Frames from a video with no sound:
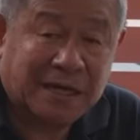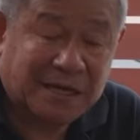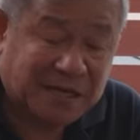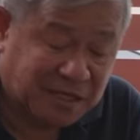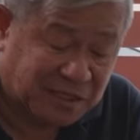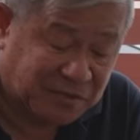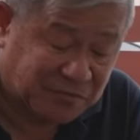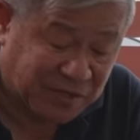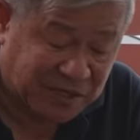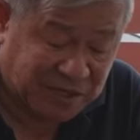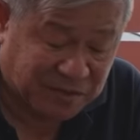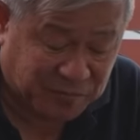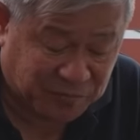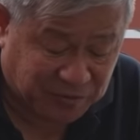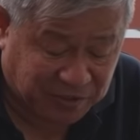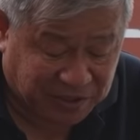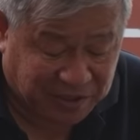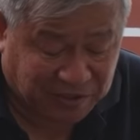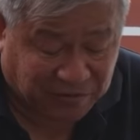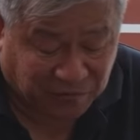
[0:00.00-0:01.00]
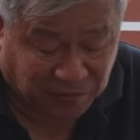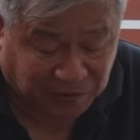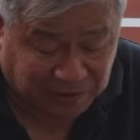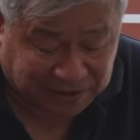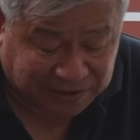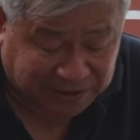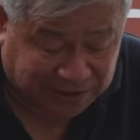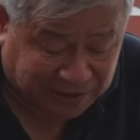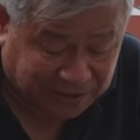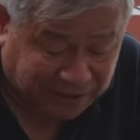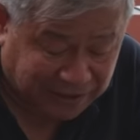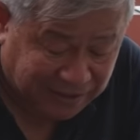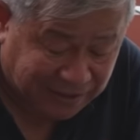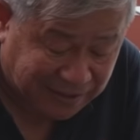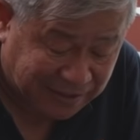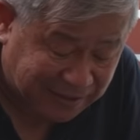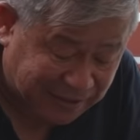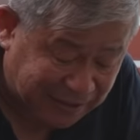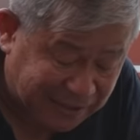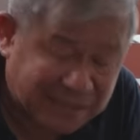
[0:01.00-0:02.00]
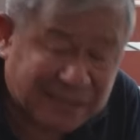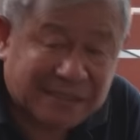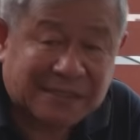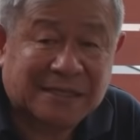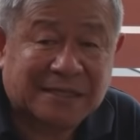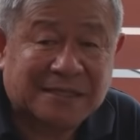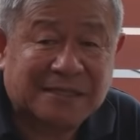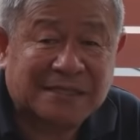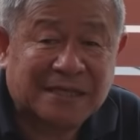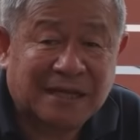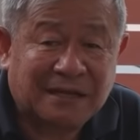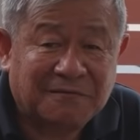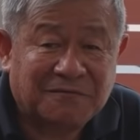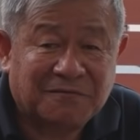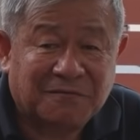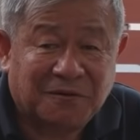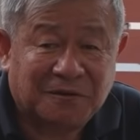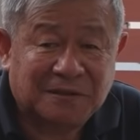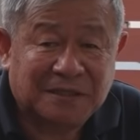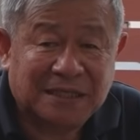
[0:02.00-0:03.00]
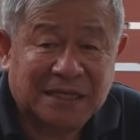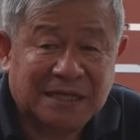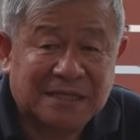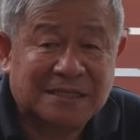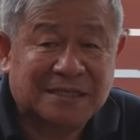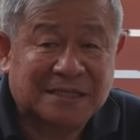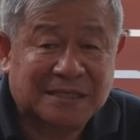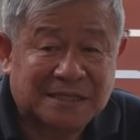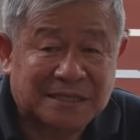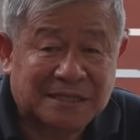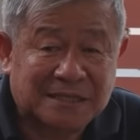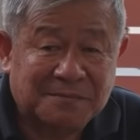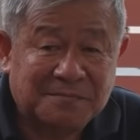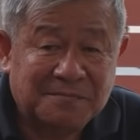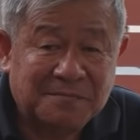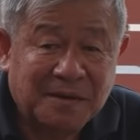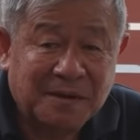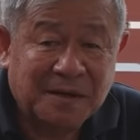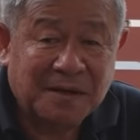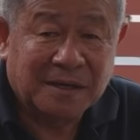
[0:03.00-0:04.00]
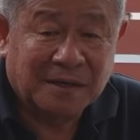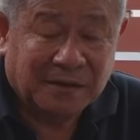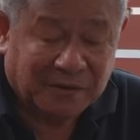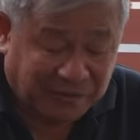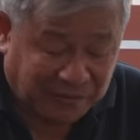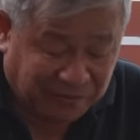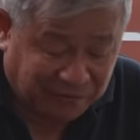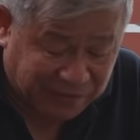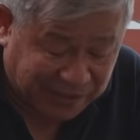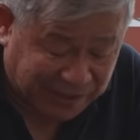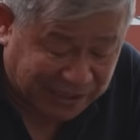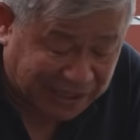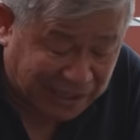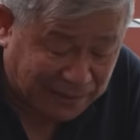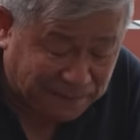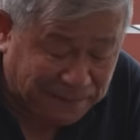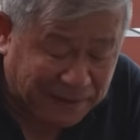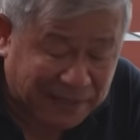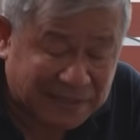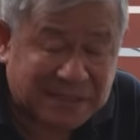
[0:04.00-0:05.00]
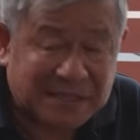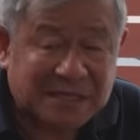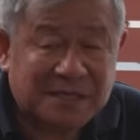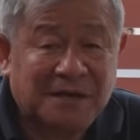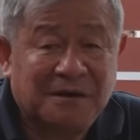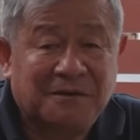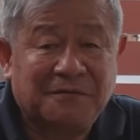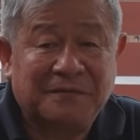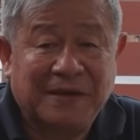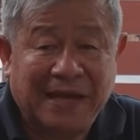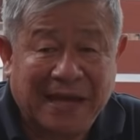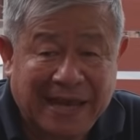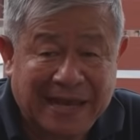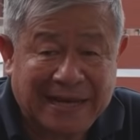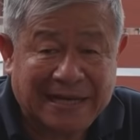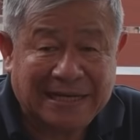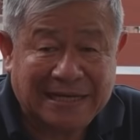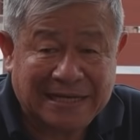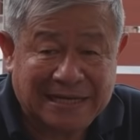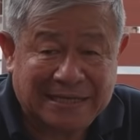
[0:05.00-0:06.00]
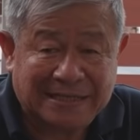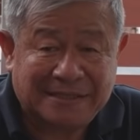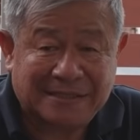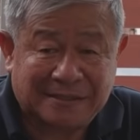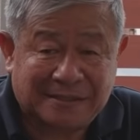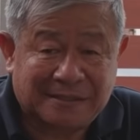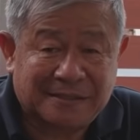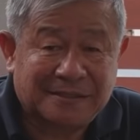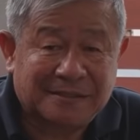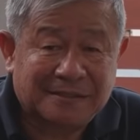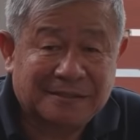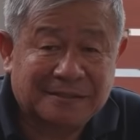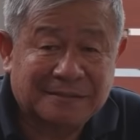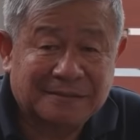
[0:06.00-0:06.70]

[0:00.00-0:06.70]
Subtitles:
here's where you put in the water. This is a self-contained system with a capacity of 8 liters.